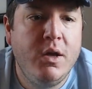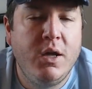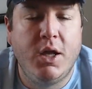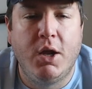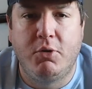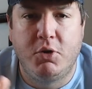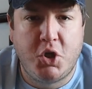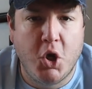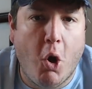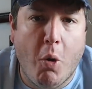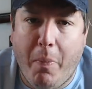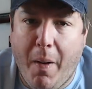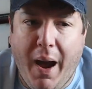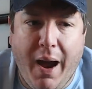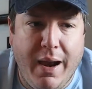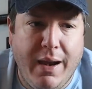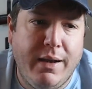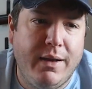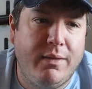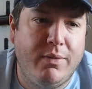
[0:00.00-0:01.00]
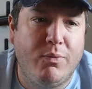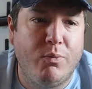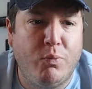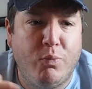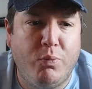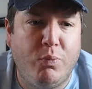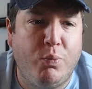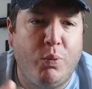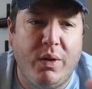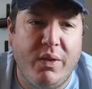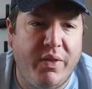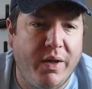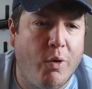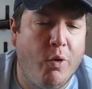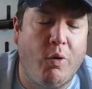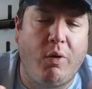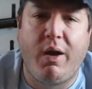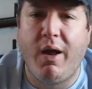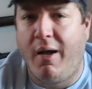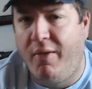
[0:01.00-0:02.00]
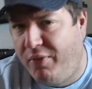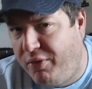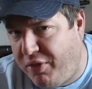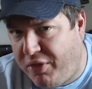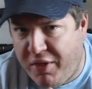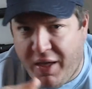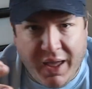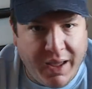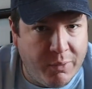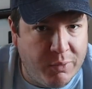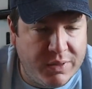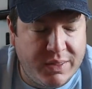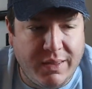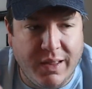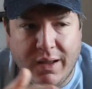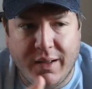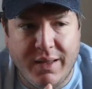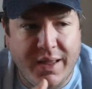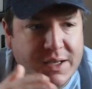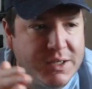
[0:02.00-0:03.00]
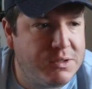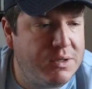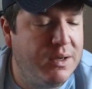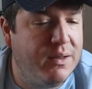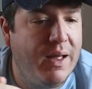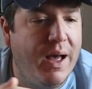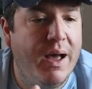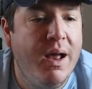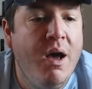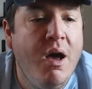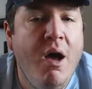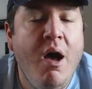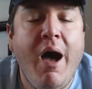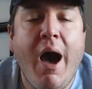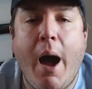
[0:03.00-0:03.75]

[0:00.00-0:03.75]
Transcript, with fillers: you know, Joe Biden and the whole gun thing with the history of that.